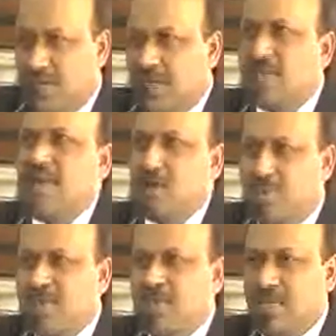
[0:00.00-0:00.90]
that is
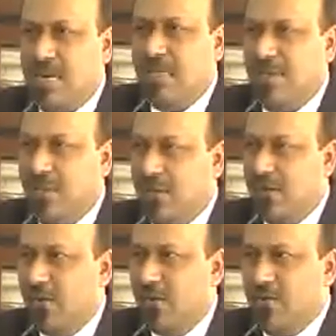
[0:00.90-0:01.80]
occupancy certificate,
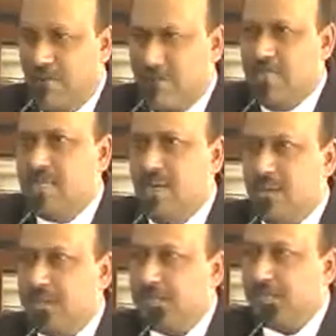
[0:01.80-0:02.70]
they have mentioned,
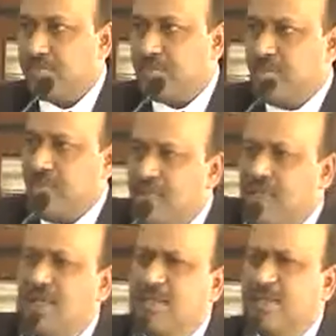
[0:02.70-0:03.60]

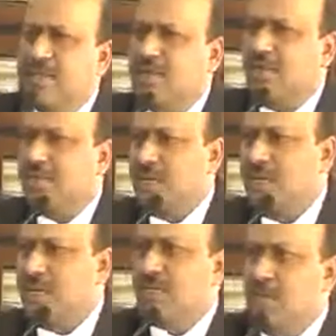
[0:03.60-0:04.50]
then in such
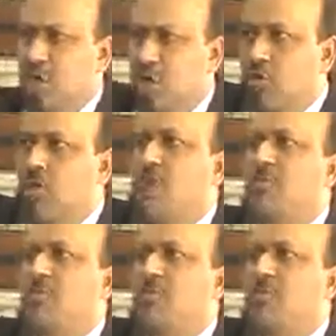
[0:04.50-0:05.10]
circumstances, you have